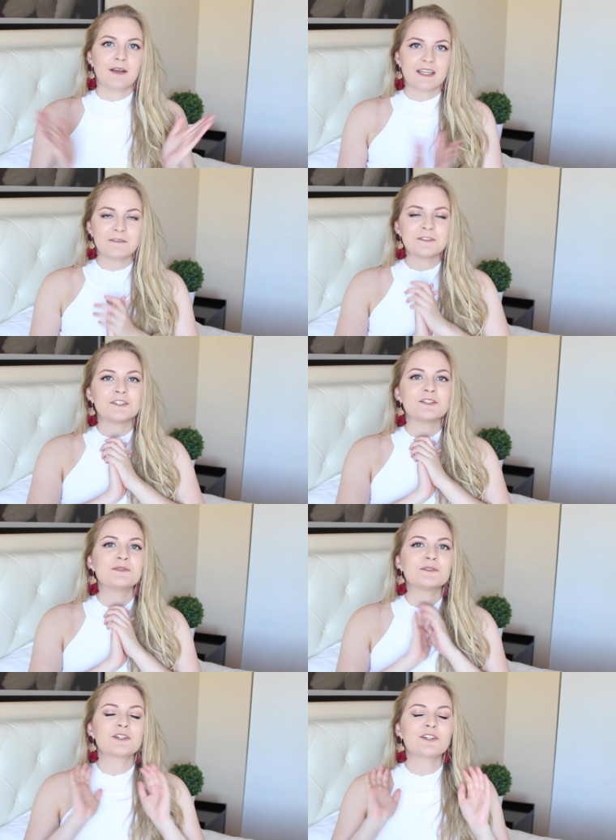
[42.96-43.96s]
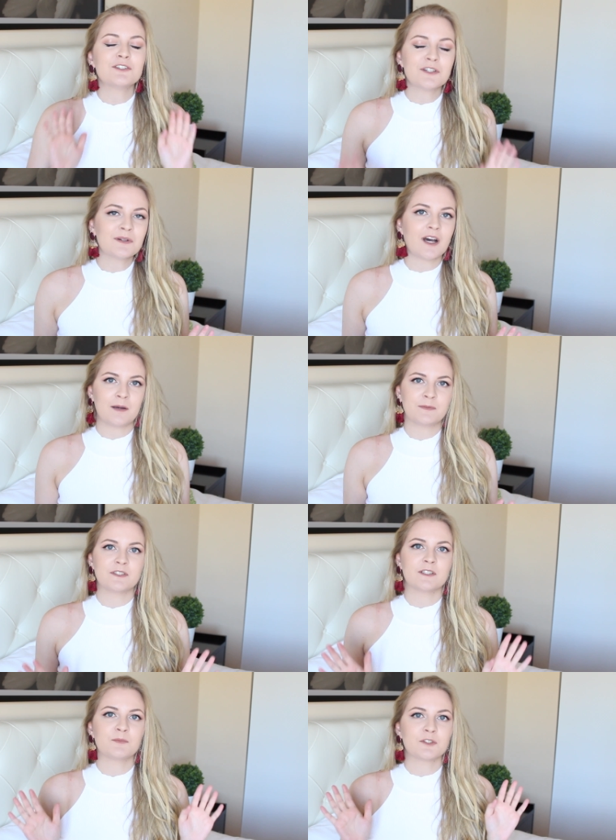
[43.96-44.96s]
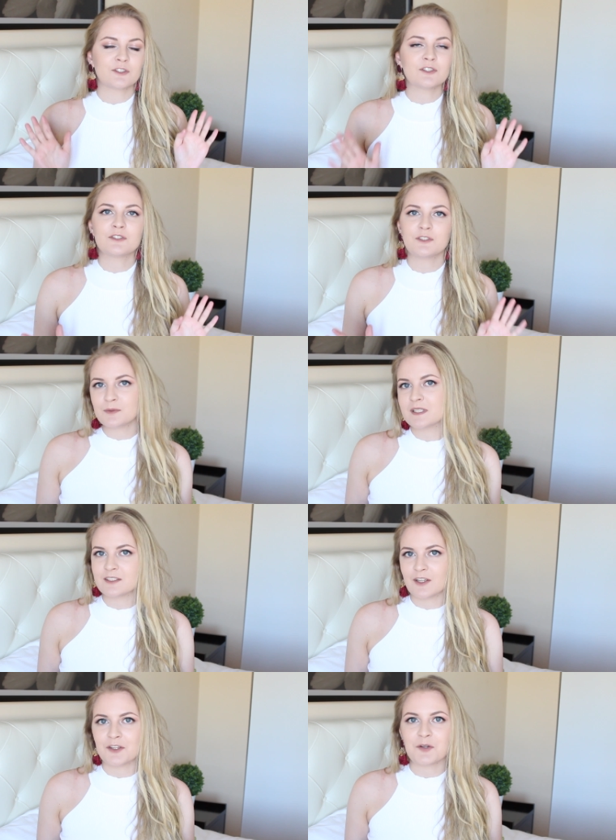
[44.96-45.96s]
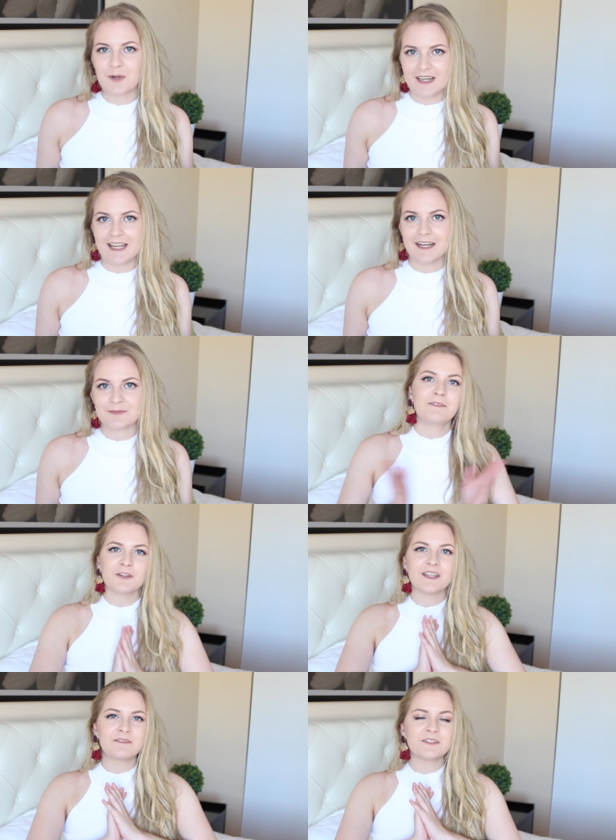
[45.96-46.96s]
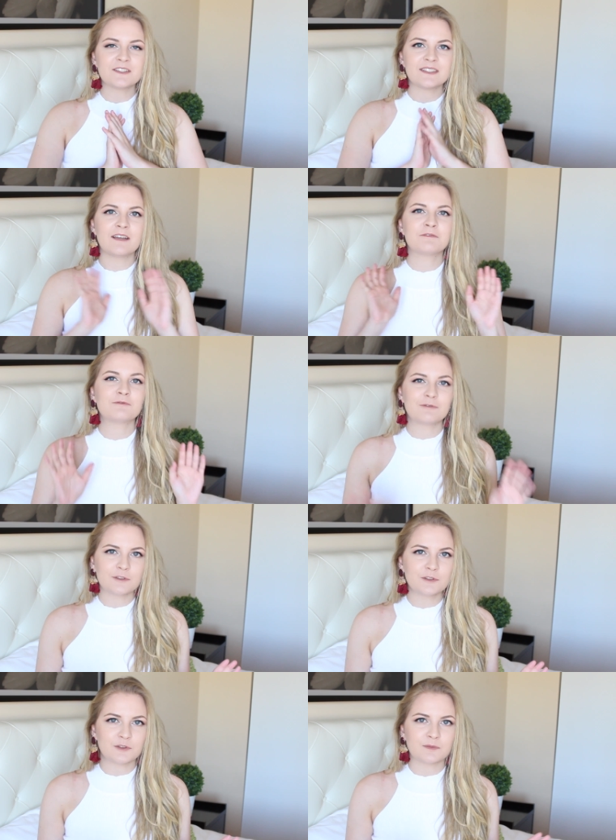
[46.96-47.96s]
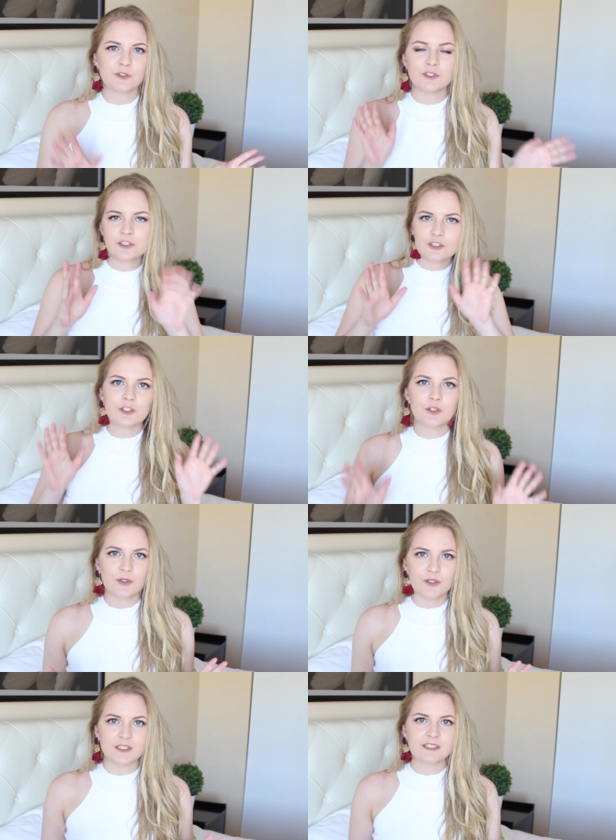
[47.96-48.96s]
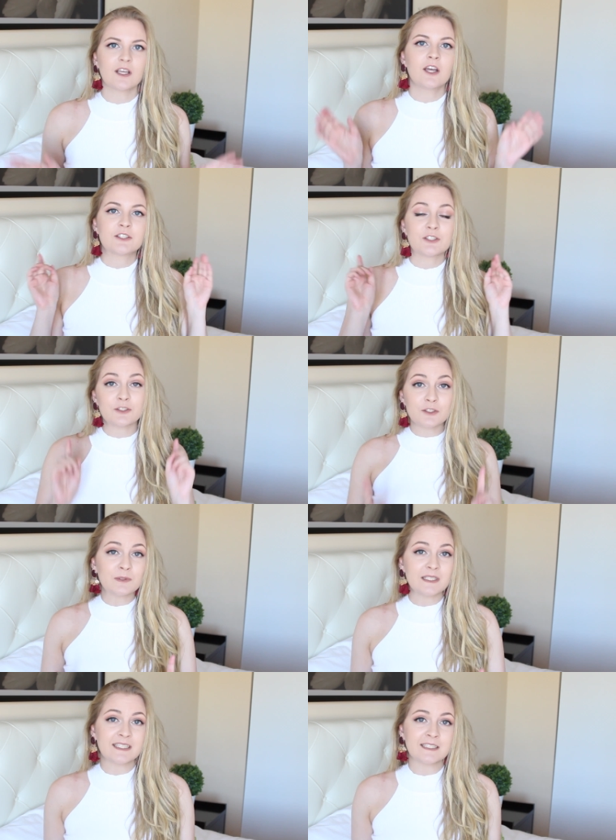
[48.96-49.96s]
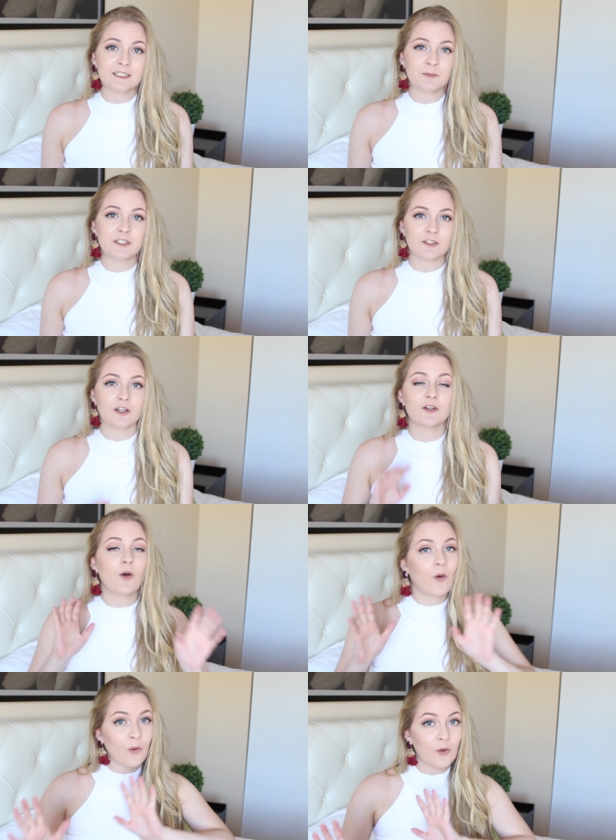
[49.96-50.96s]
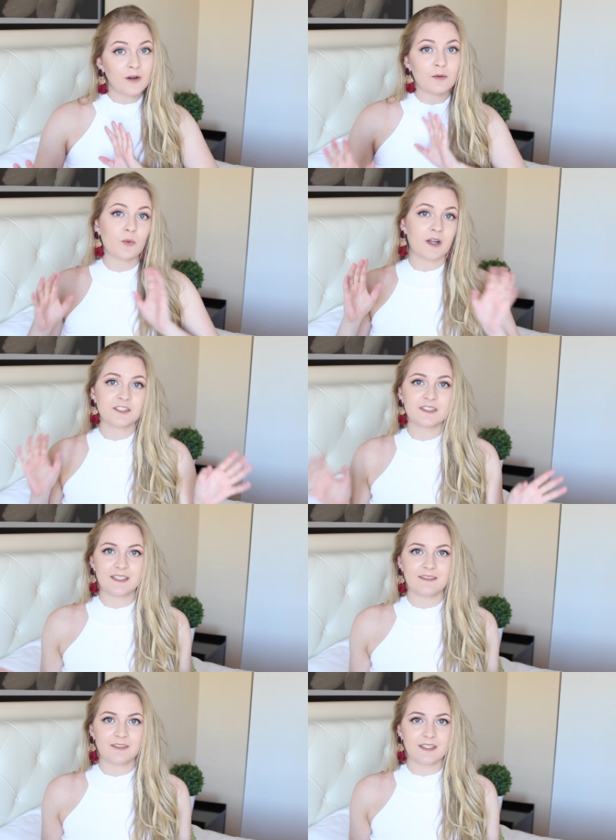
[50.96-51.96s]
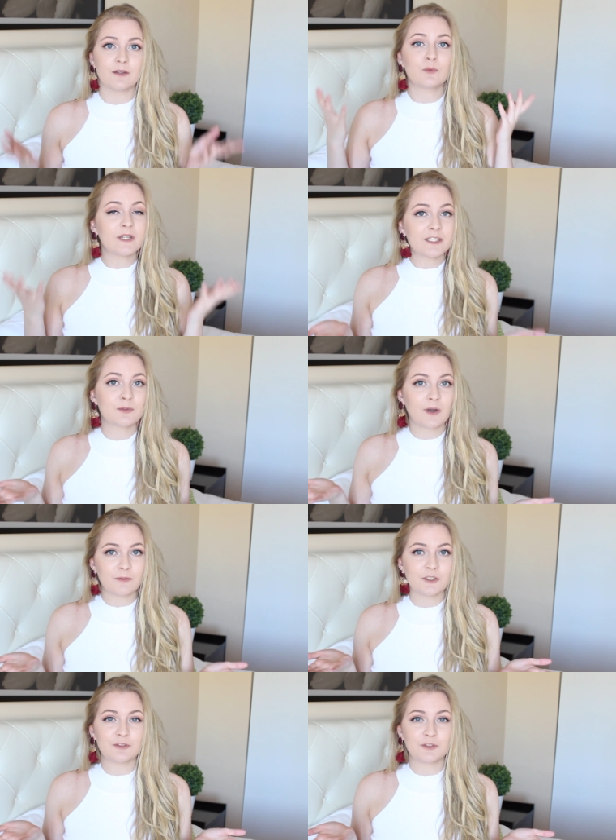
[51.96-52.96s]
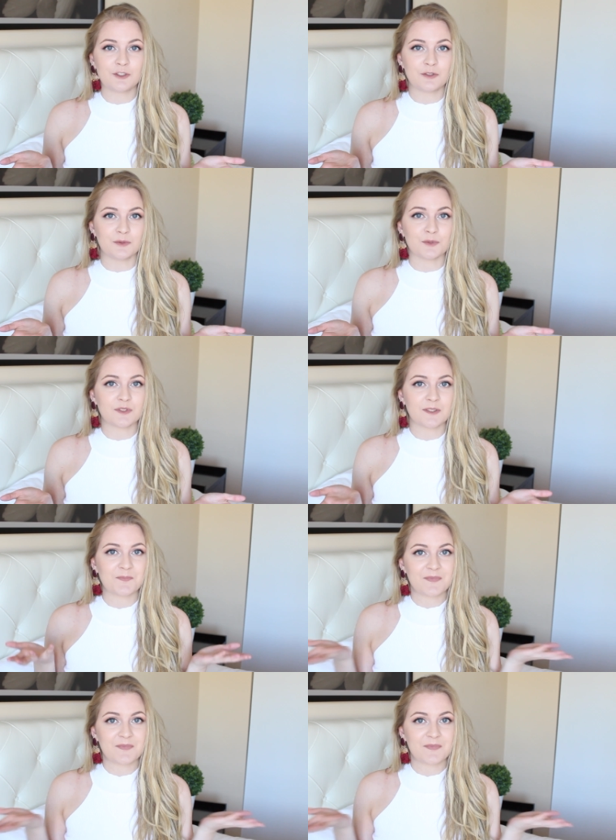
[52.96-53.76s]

gives you no option but to do what is on your plan. If you give yourself room or choice to do what needs to be done or watch TV, which one would you choose?